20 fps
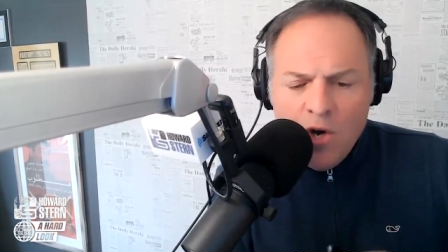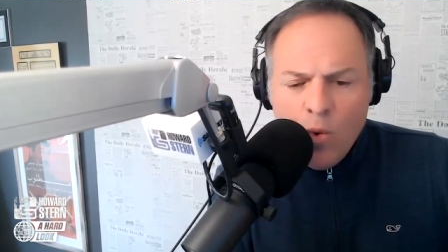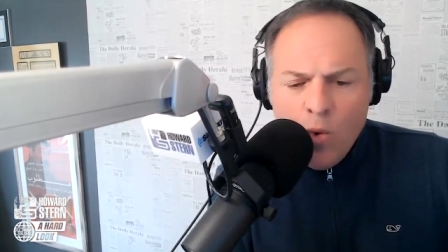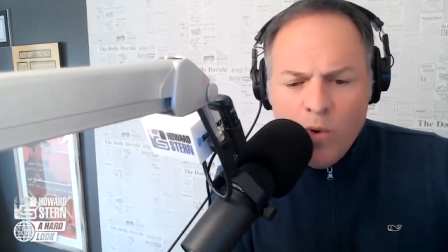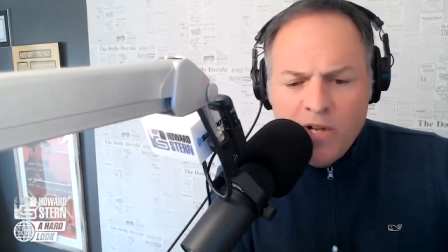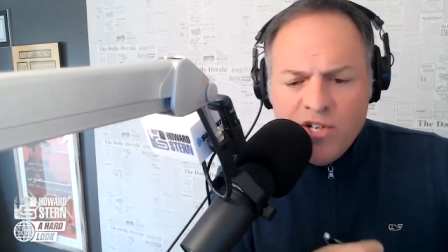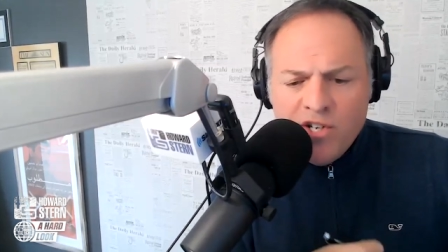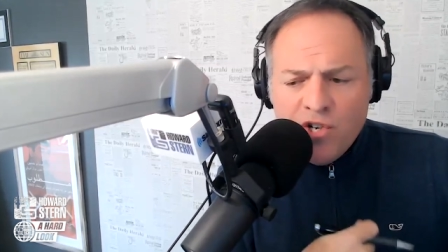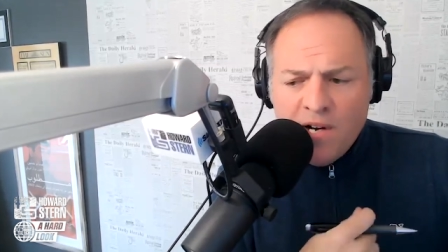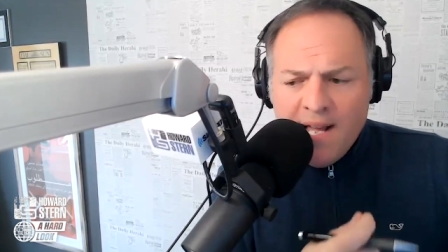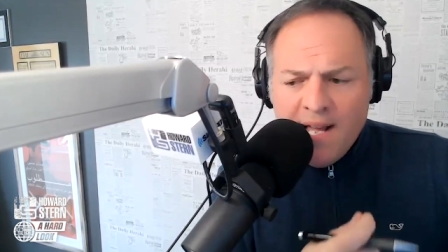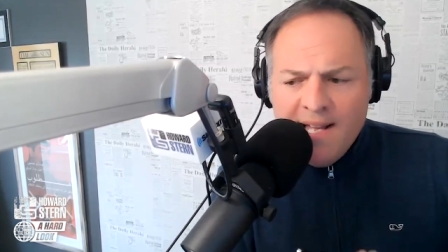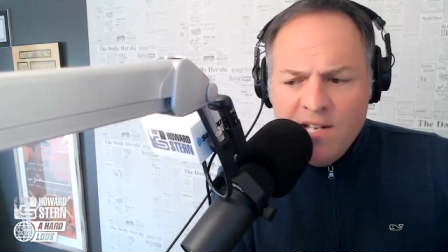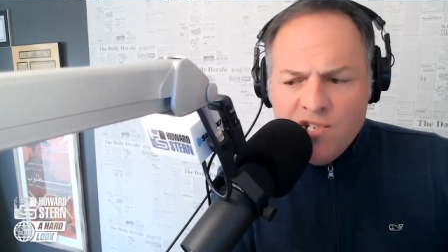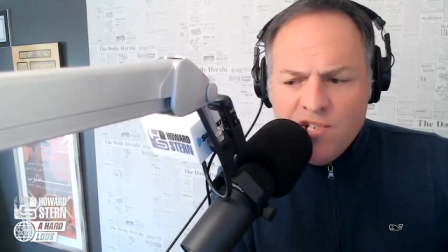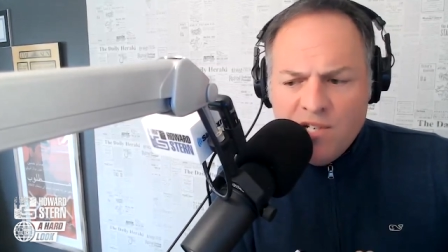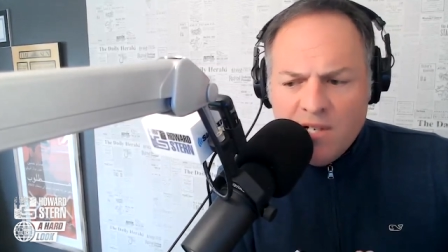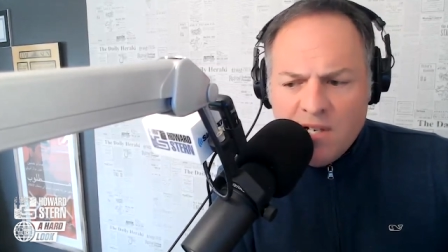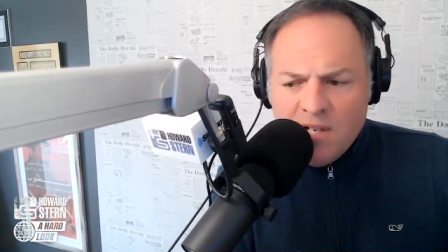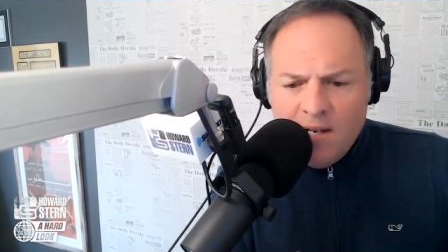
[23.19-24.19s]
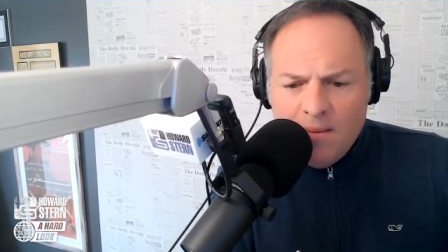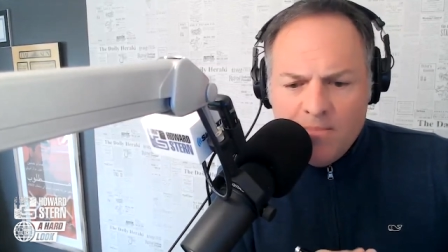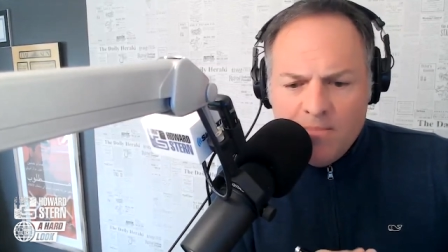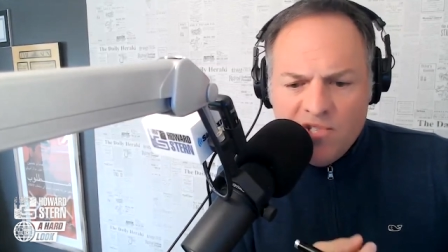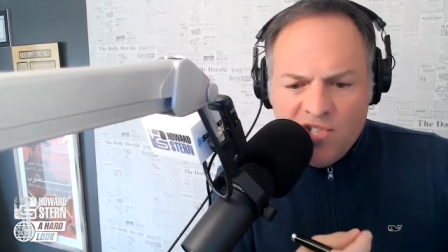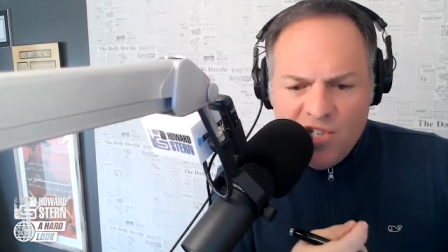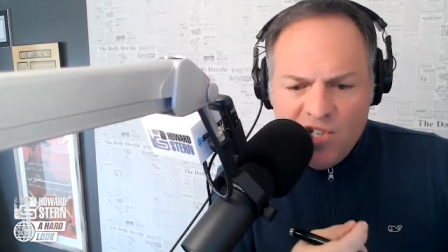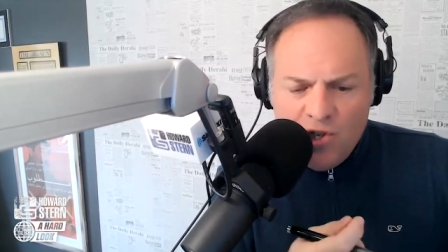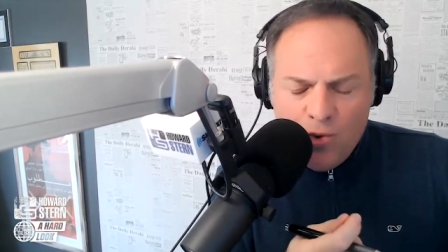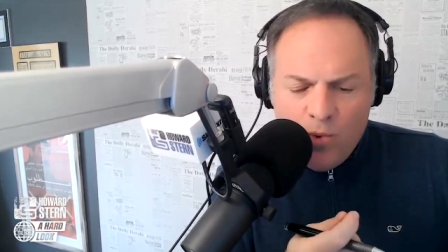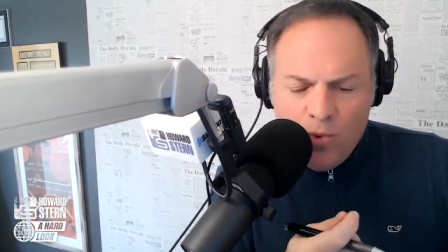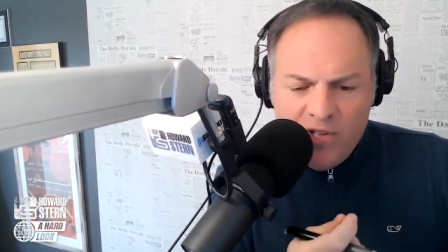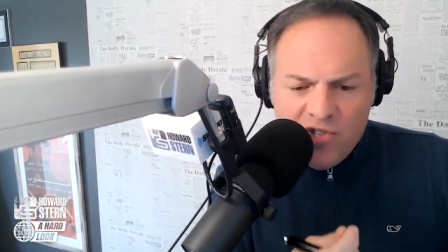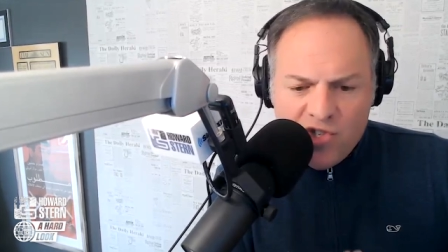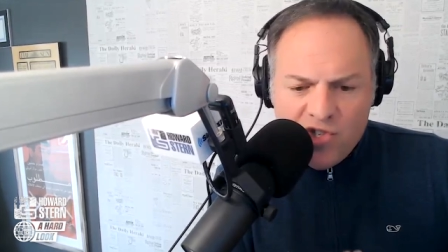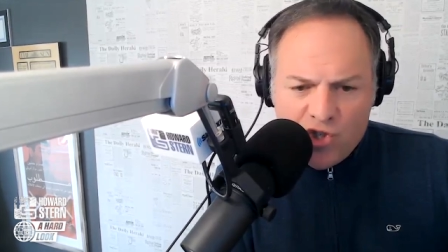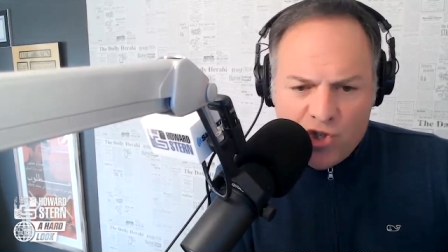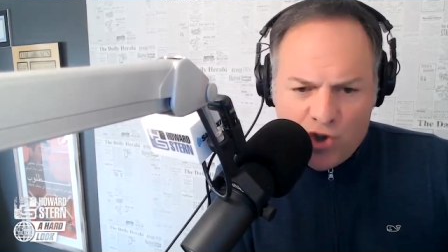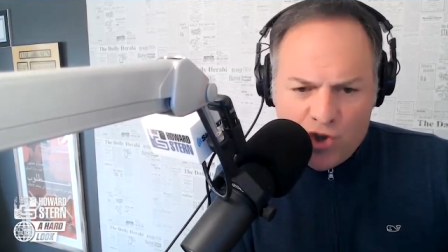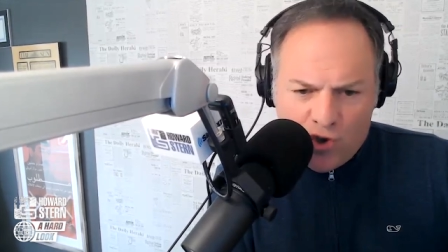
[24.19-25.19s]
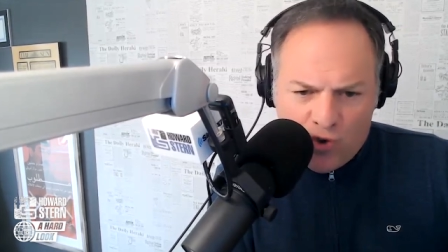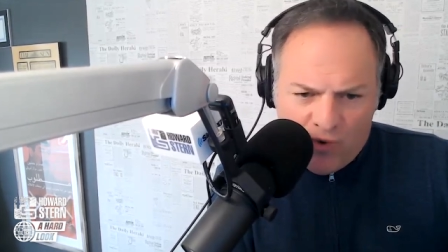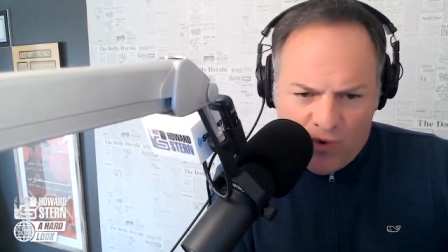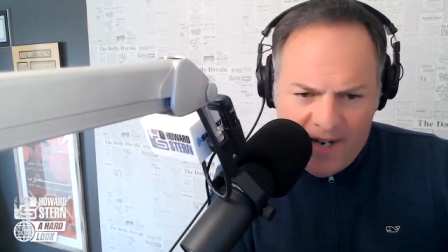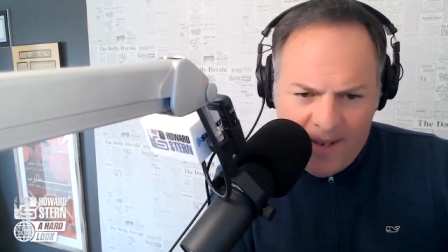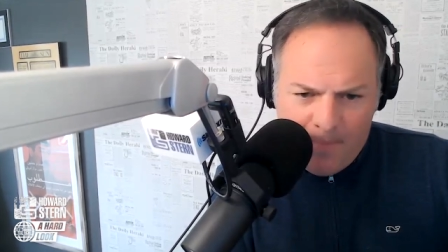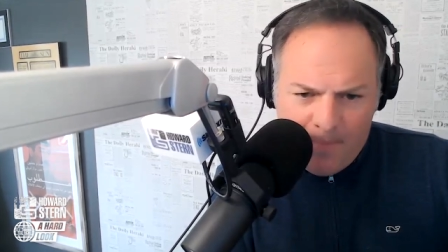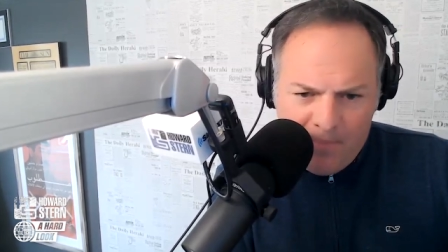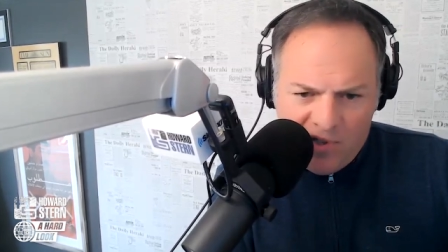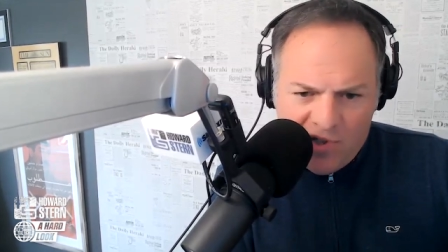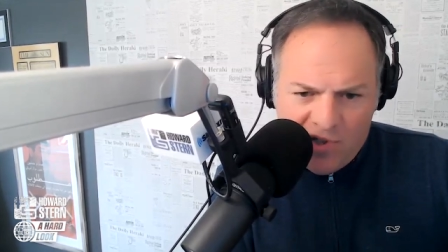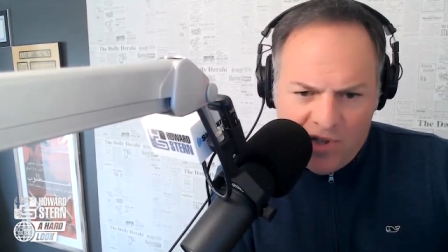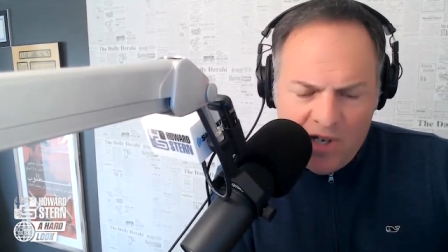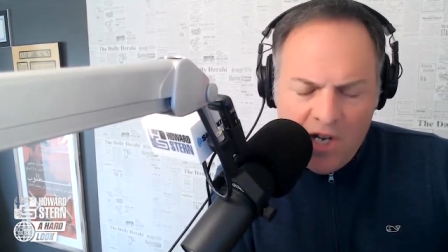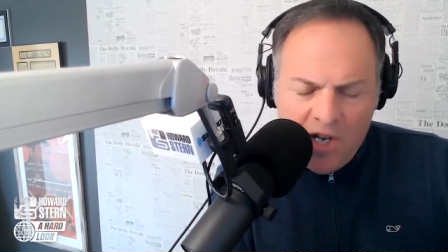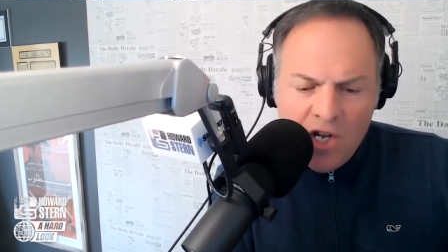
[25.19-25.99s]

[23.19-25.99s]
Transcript: when your agent comes to you with scripts,